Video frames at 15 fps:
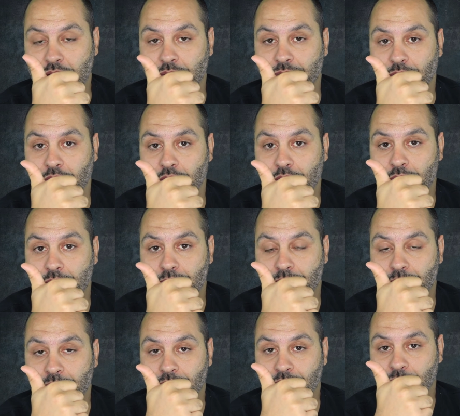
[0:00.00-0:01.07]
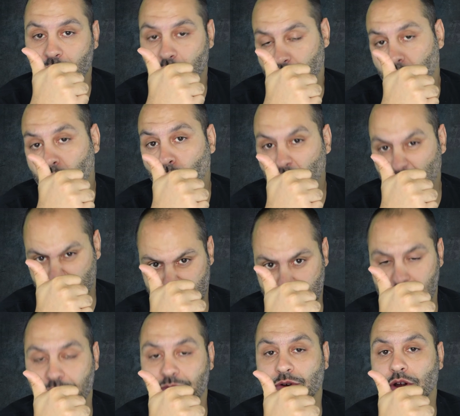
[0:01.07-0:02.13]
different, or will be
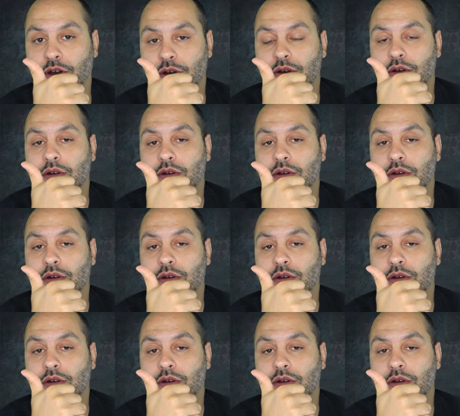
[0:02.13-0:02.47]
different.